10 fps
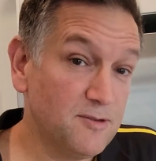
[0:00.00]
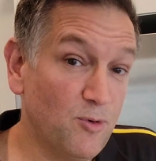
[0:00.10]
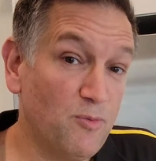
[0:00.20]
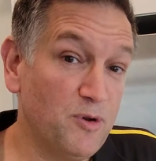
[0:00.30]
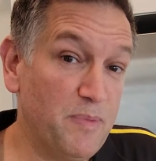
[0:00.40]
So
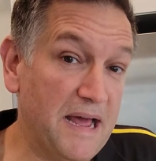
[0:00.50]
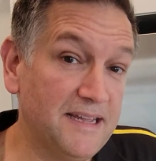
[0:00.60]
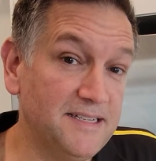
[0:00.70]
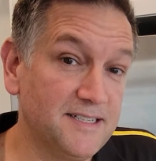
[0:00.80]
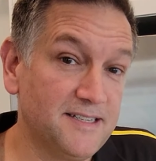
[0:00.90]
what would
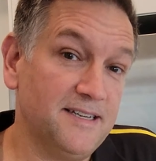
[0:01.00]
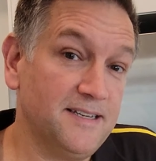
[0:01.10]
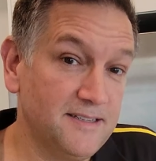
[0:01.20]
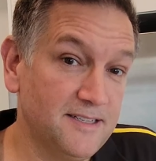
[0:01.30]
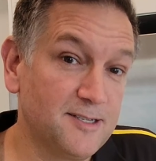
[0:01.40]
balance
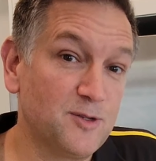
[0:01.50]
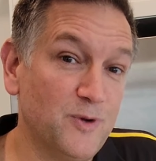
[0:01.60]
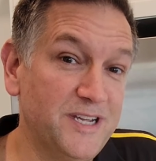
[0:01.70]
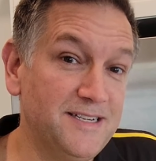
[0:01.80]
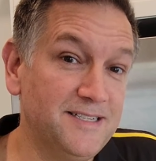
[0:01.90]
the
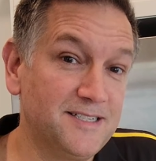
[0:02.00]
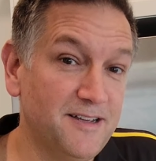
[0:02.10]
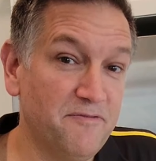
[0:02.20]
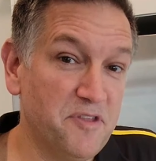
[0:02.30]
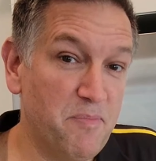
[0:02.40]
sweetness
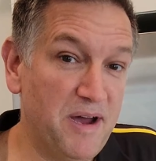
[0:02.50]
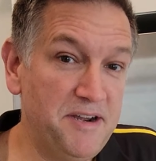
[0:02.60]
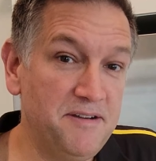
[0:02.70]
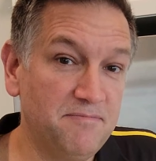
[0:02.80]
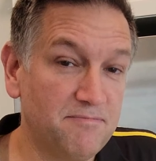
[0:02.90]
of the
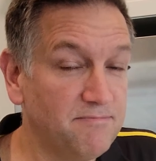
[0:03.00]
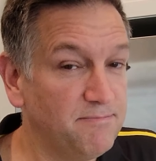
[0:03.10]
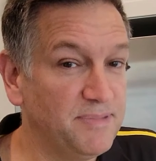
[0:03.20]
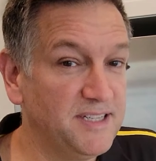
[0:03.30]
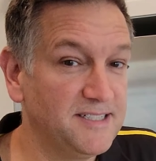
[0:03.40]
bun?
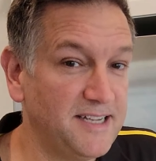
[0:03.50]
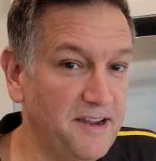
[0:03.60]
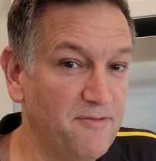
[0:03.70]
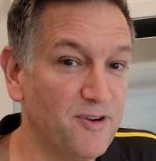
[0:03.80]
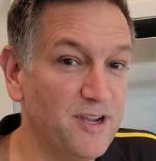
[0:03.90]
The
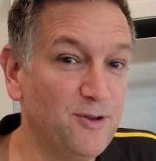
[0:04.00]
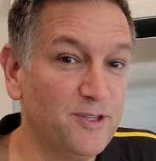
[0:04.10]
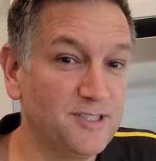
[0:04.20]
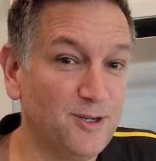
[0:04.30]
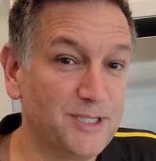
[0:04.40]
savoury or the
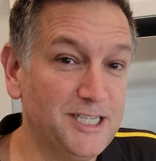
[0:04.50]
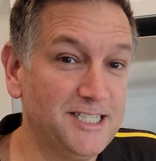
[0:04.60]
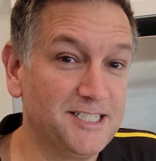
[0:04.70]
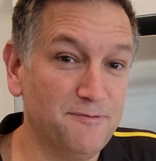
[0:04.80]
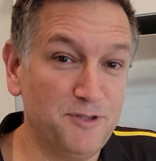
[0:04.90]

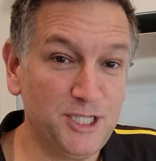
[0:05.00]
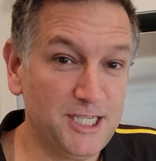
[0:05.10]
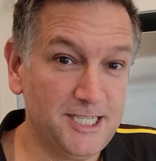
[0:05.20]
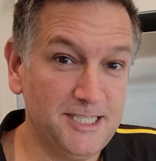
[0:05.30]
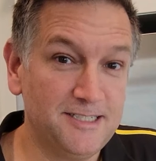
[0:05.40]
saltiness of the
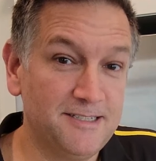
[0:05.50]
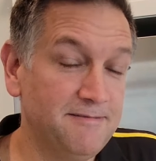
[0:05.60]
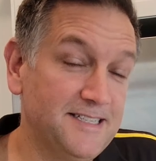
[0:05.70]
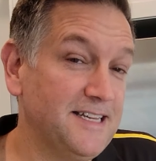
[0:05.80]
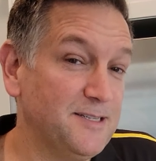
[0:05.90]
cheese.
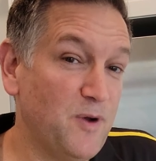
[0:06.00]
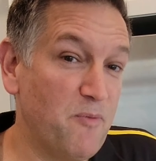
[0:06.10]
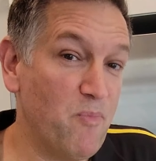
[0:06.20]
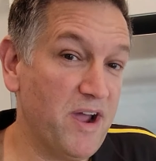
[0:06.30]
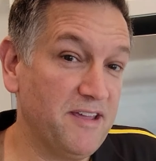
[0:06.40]
That's
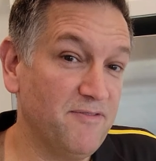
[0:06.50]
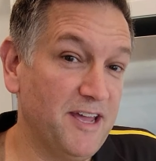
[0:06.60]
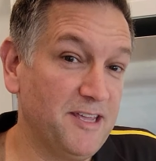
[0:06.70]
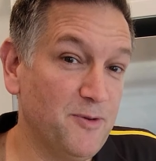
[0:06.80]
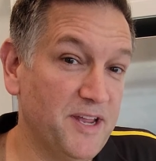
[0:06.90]
one way of
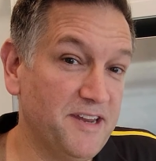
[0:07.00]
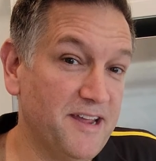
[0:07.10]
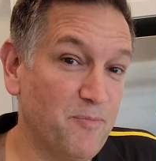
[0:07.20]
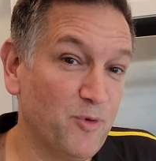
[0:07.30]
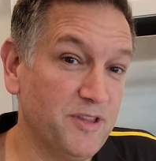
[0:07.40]
how you ended
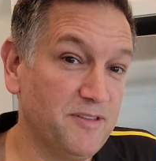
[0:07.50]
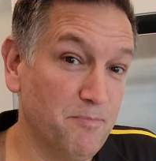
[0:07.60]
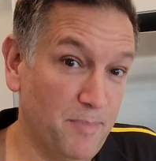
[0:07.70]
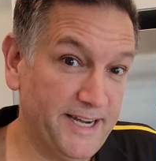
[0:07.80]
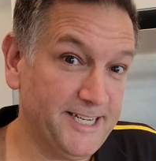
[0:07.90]
up
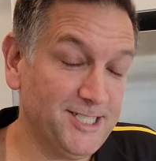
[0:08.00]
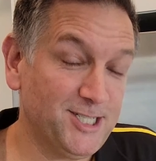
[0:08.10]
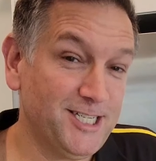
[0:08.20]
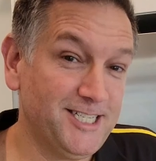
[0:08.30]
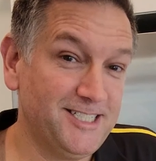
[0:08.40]
with bun and
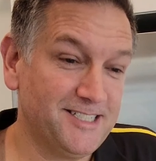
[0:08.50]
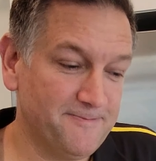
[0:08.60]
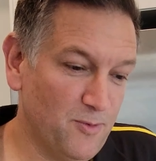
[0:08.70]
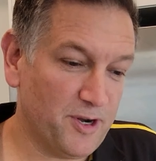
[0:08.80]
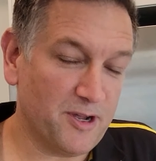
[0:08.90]
cheese.
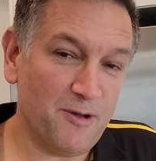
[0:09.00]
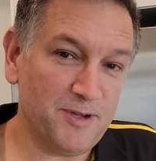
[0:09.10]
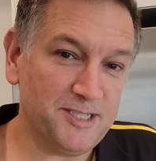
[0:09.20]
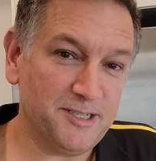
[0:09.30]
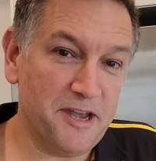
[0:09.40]
What I'll go
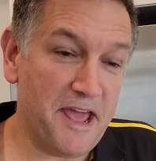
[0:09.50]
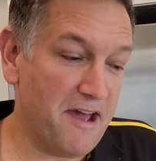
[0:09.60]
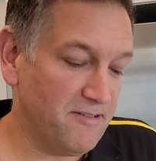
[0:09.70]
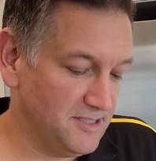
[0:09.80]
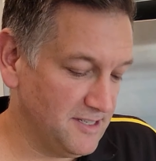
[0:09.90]
into
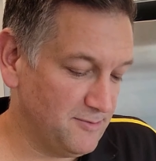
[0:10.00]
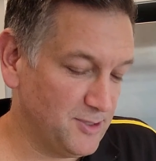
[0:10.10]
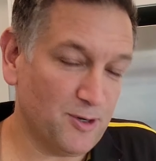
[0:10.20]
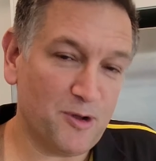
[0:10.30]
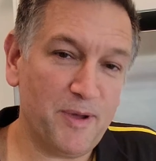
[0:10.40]
now is I'll
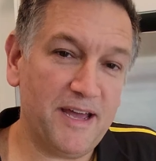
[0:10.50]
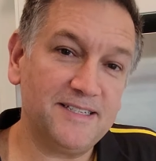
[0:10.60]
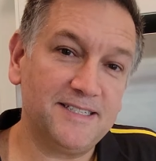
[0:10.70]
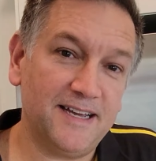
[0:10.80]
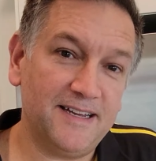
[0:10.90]
talk
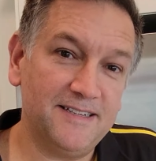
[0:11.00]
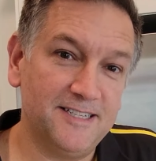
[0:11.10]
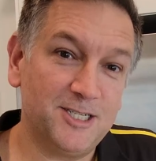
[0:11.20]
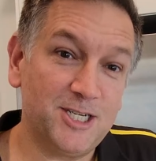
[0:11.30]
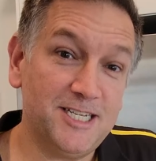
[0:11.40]
about the
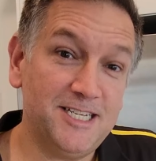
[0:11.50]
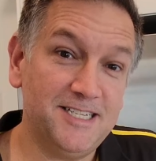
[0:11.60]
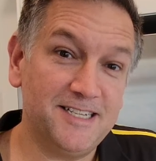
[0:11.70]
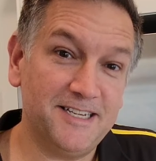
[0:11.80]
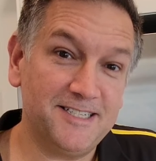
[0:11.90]

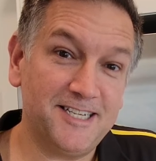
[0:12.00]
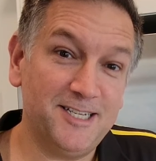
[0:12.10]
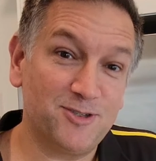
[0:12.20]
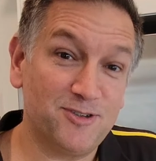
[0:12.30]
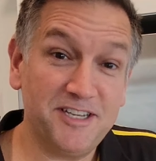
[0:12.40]
cheese and its
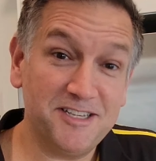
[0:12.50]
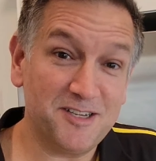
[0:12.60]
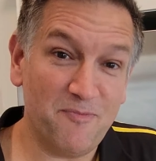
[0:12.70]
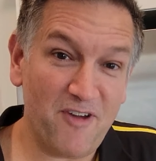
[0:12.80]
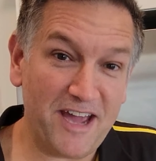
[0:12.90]
history and
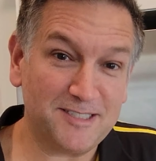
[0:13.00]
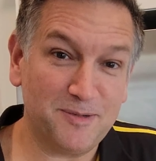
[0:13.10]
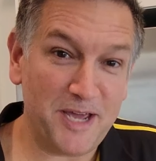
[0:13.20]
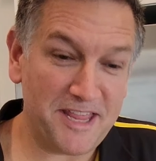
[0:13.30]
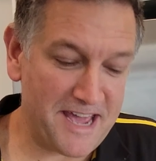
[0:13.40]
some facts
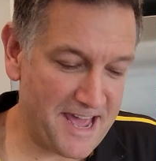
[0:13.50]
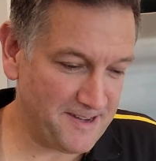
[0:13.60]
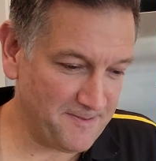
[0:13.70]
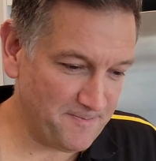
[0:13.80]
about that.